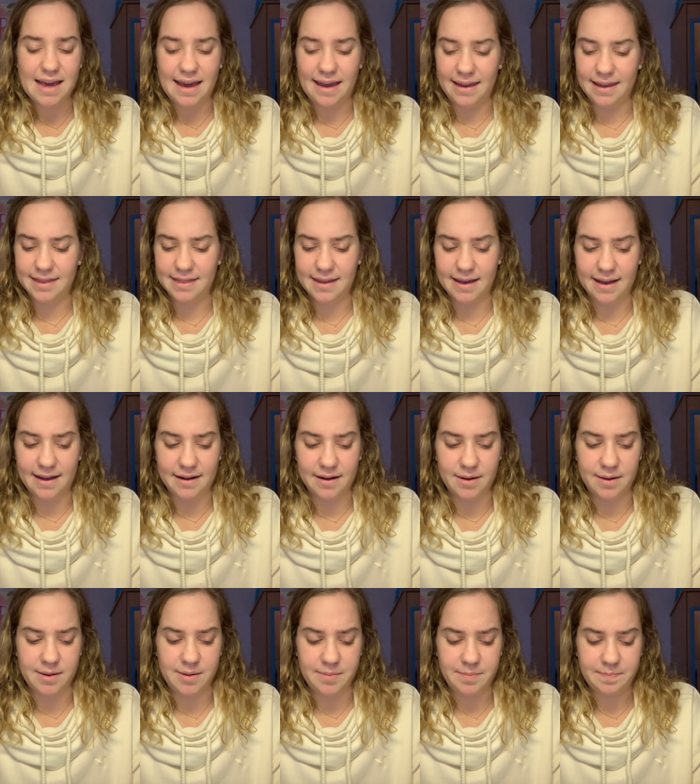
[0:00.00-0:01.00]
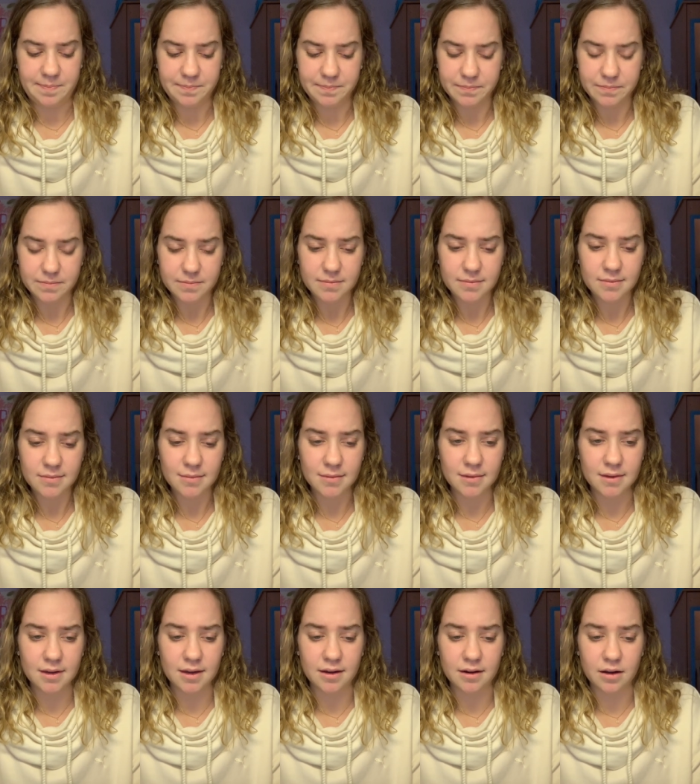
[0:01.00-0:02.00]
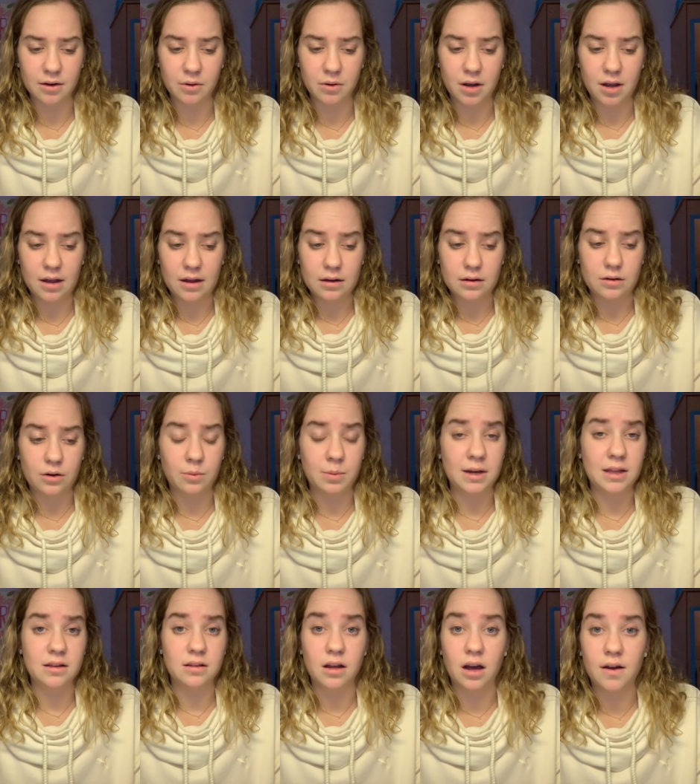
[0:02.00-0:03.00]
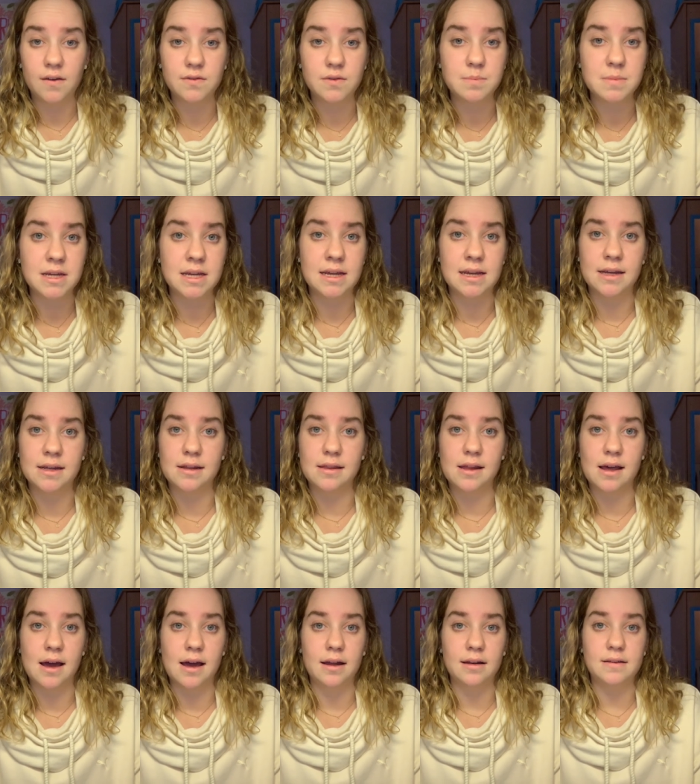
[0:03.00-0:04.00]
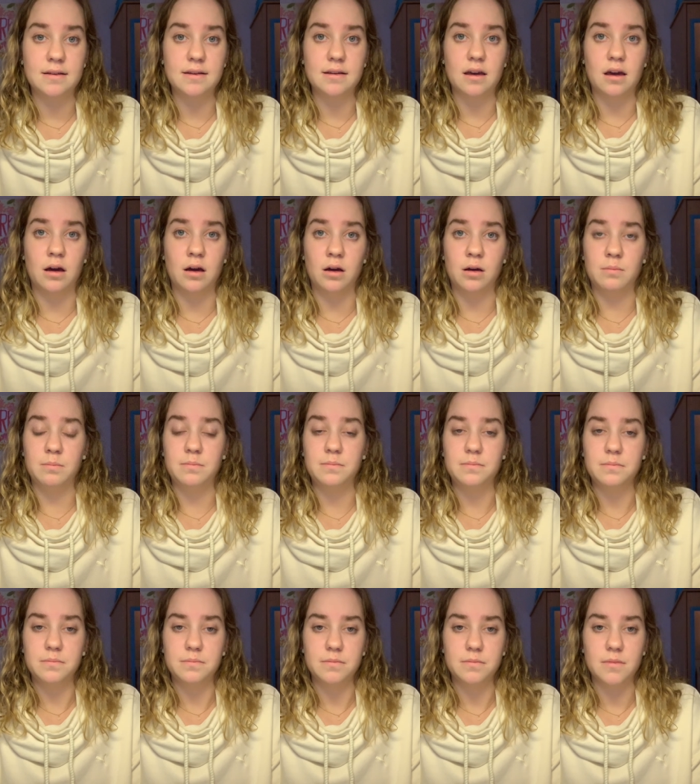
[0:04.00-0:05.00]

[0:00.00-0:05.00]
and that um, you know nobody loved me, and that um,